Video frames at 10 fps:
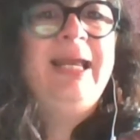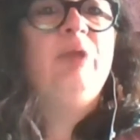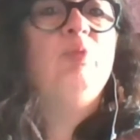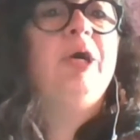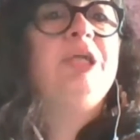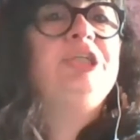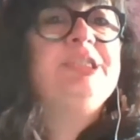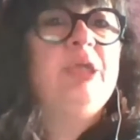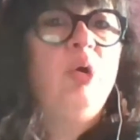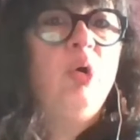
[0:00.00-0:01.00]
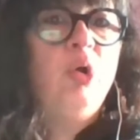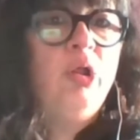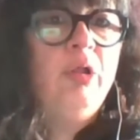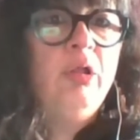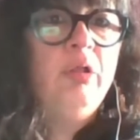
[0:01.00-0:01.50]
and watches the
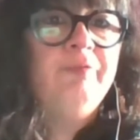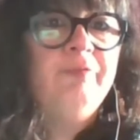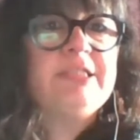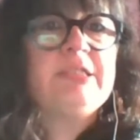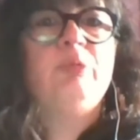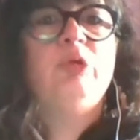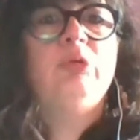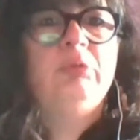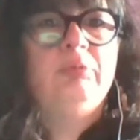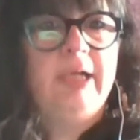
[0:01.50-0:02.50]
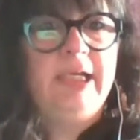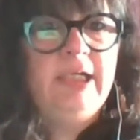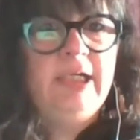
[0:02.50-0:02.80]
whole festival, right?